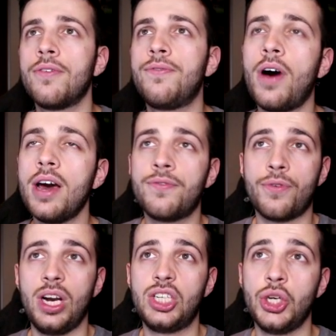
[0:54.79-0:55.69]

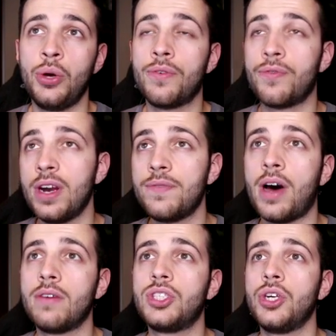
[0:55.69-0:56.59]
5-3-2,
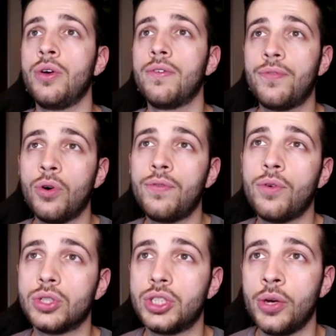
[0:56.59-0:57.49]
3-5-2,
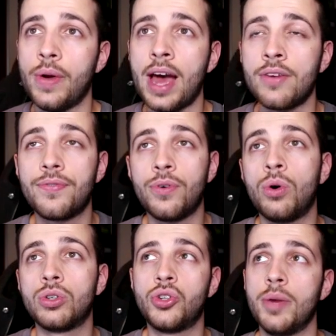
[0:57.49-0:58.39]
4-4-2 and
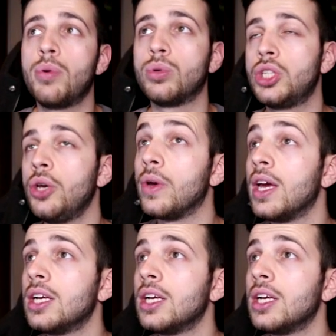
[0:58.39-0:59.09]
4-2-2.